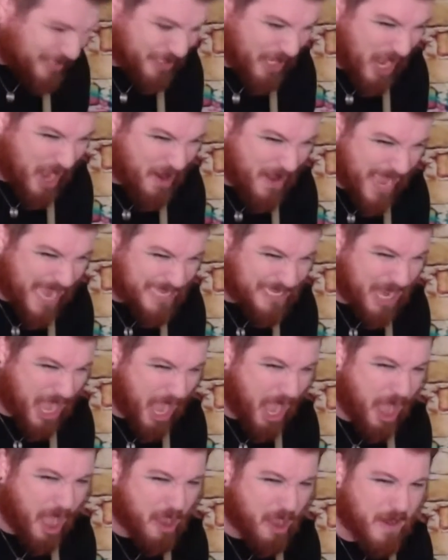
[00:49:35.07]
to
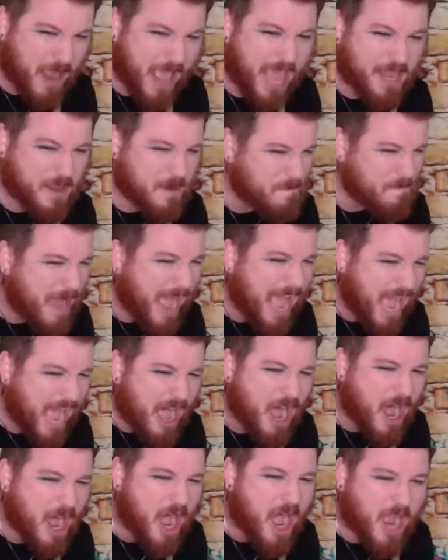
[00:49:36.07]
endure
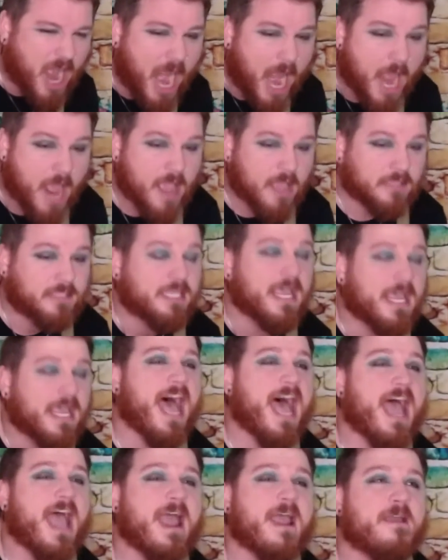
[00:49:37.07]
anymore.
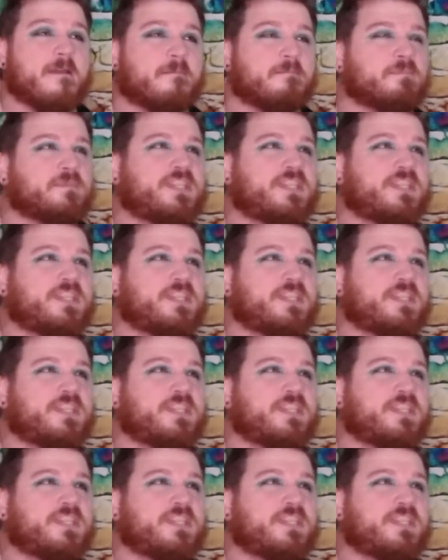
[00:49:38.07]
Time